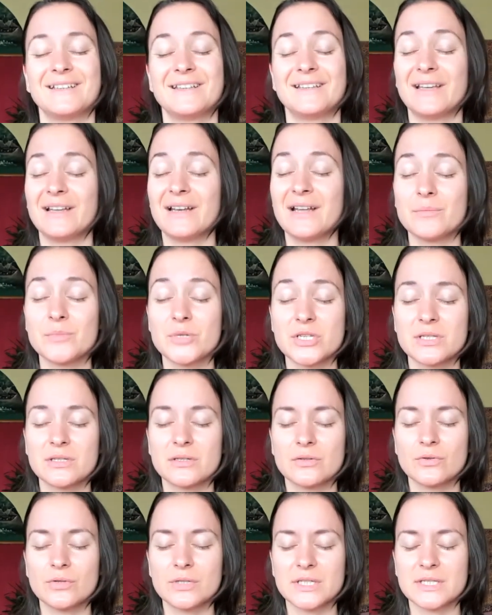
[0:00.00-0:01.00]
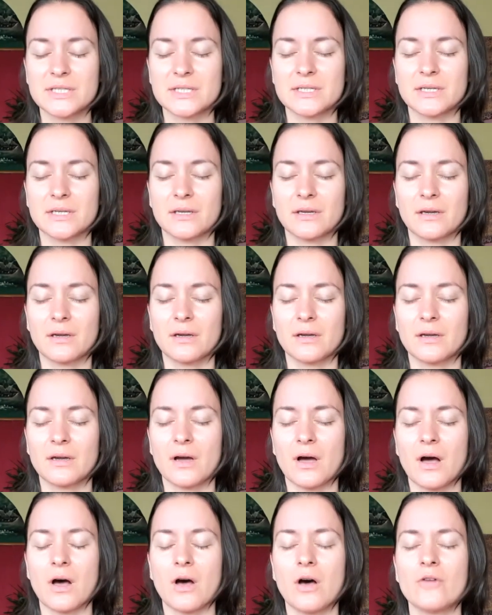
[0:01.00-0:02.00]
then I'm just noticing
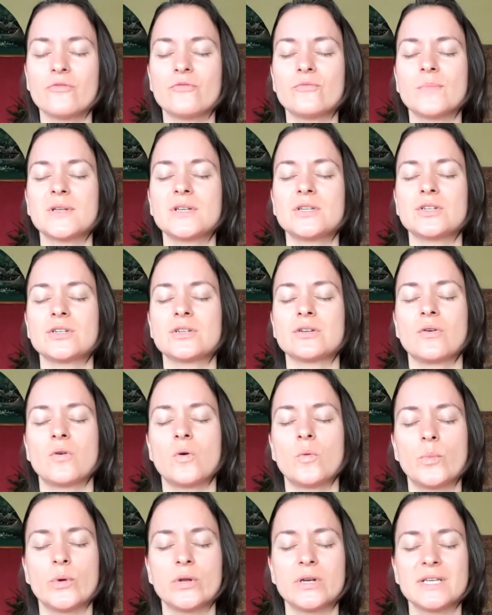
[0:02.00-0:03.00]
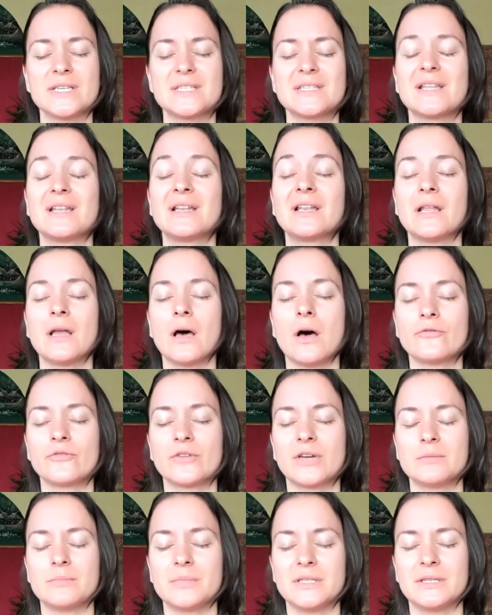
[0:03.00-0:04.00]
how much openness and love
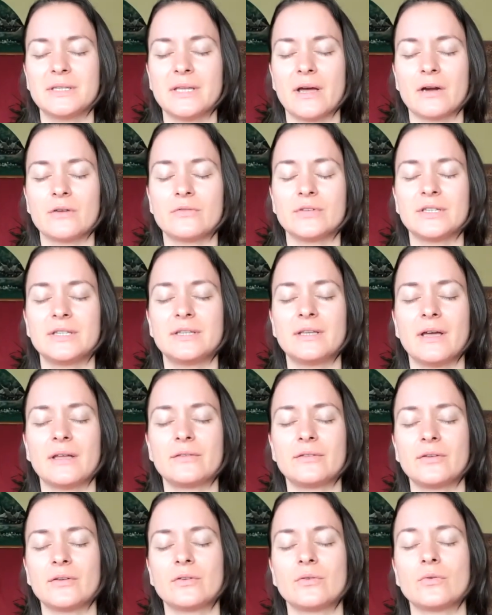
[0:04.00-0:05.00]
can be there with that